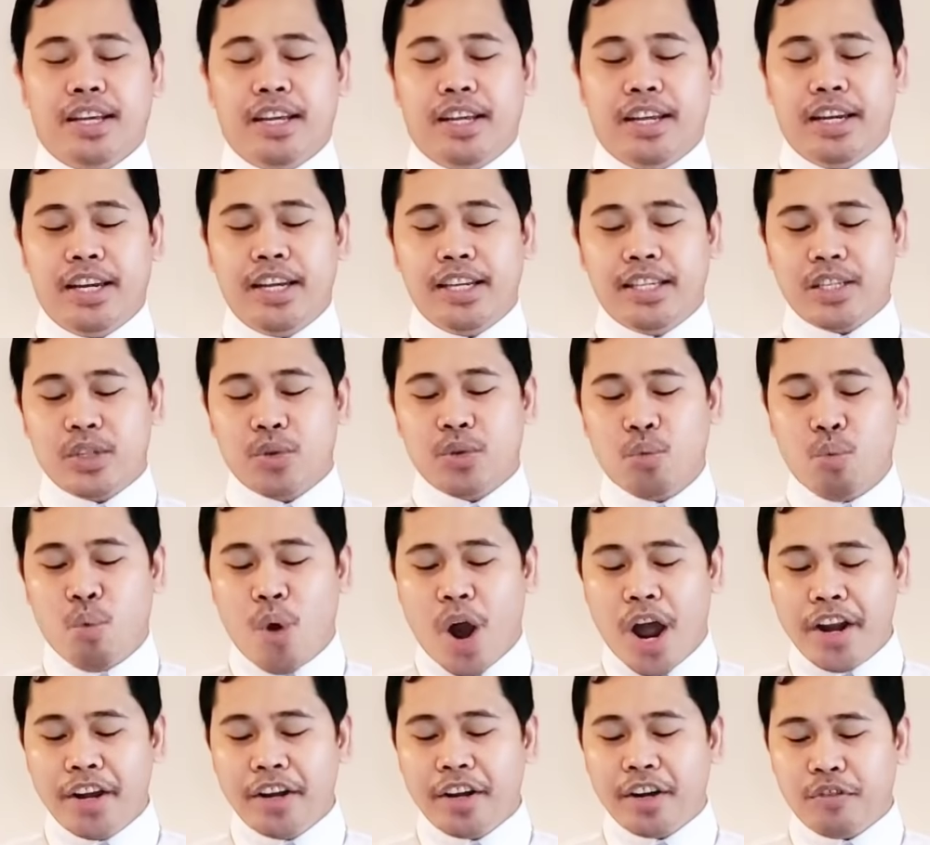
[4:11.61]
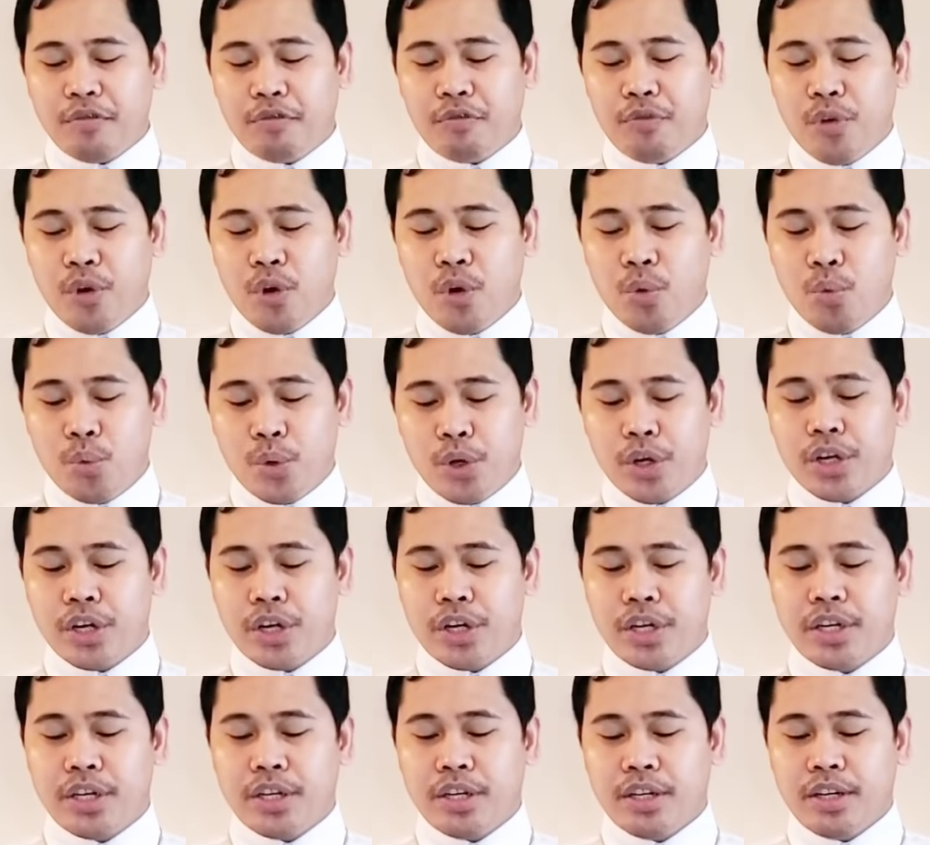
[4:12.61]
This is wonderful
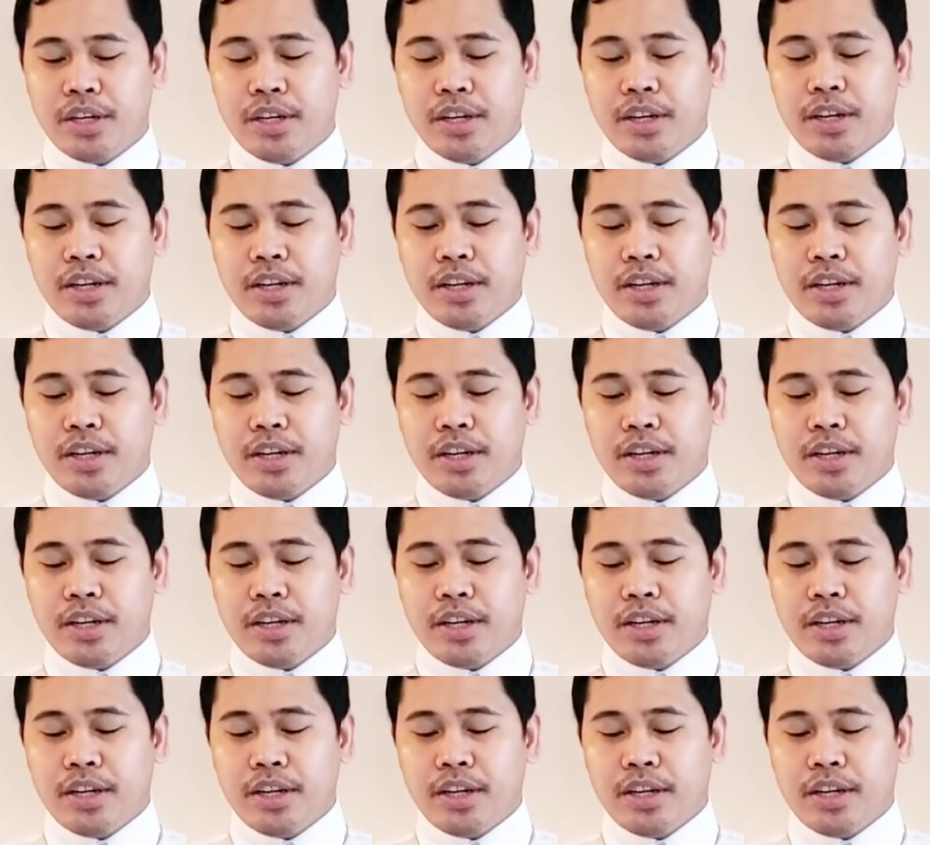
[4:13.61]
word